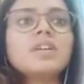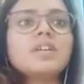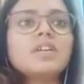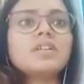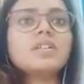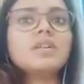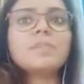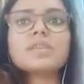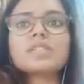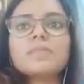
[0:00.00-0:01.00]
life
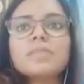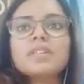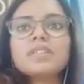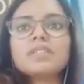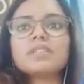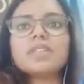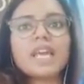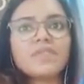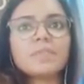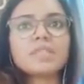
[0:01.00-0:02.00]

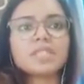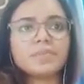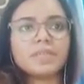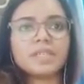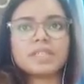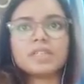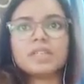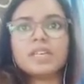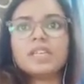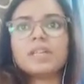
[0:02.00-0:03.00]
imprisonment
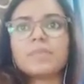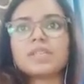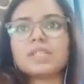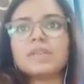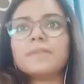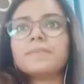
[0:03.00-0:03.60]
in the prison.